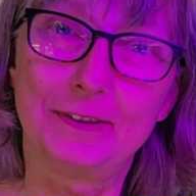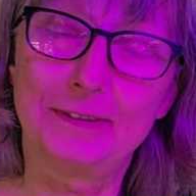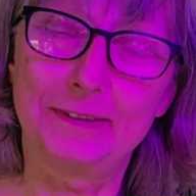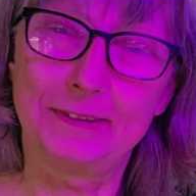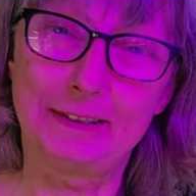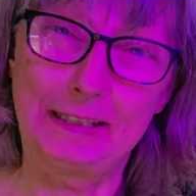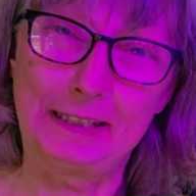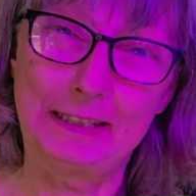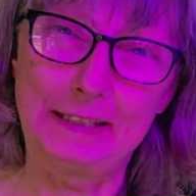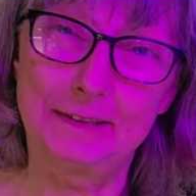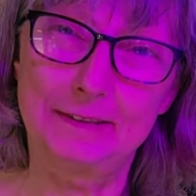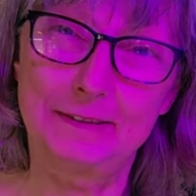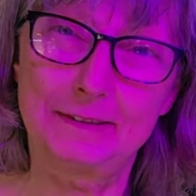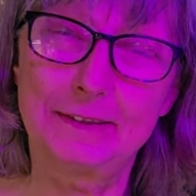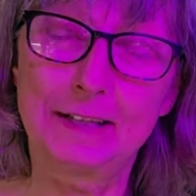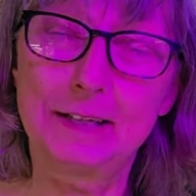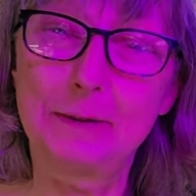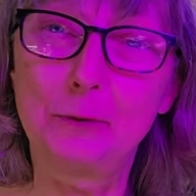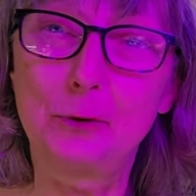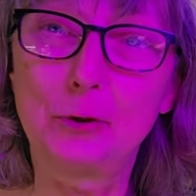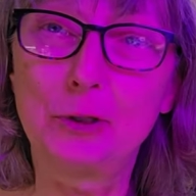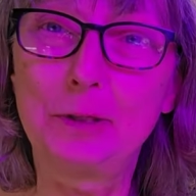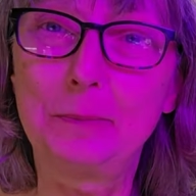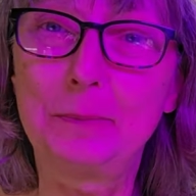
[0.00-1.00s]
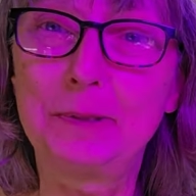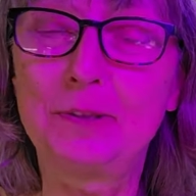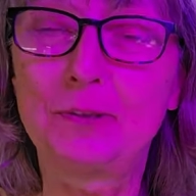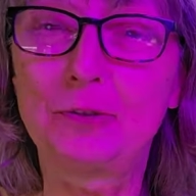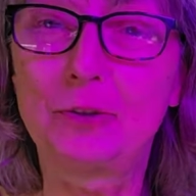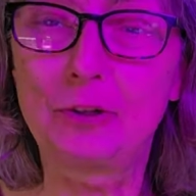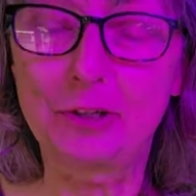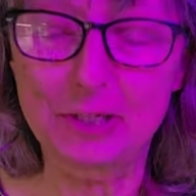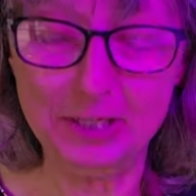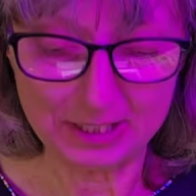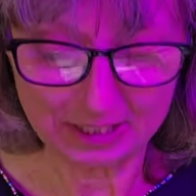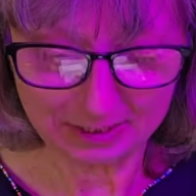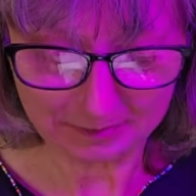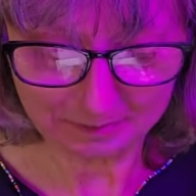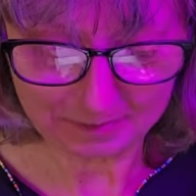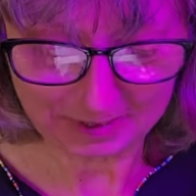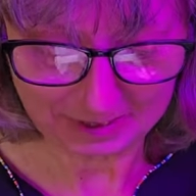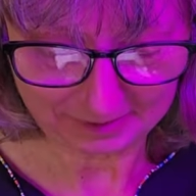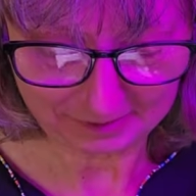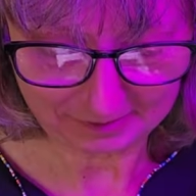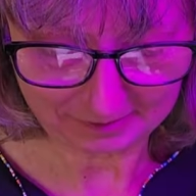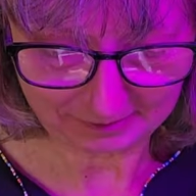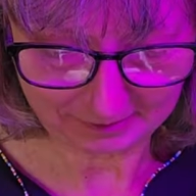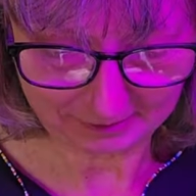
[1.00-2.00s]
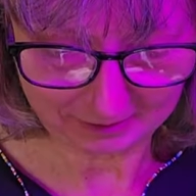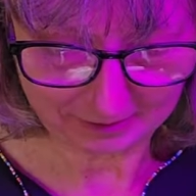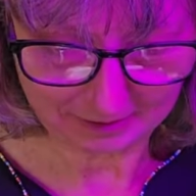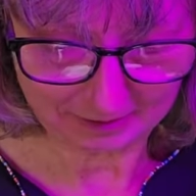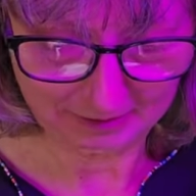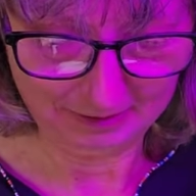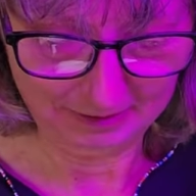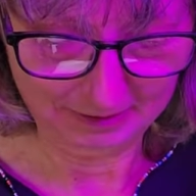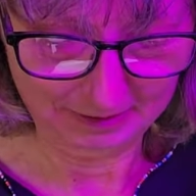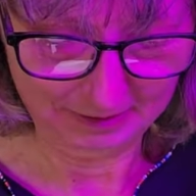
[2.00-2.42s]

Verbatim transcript: seeds that I'm going to be starting in May still.